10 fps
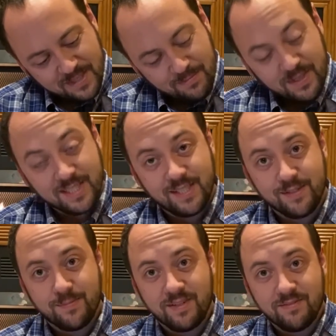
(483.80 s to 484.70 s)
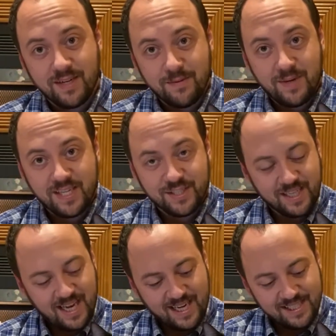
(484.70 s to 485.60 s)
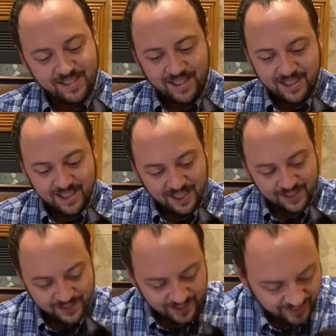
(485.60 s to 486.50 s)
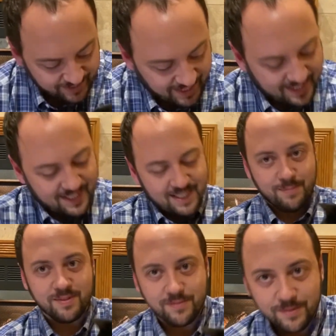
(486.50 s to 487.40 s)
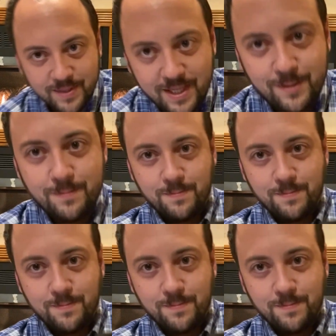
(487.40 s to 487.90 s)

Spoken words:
Pixel, you've been a very patient cat. Is there anything else that you'd like to say before we go?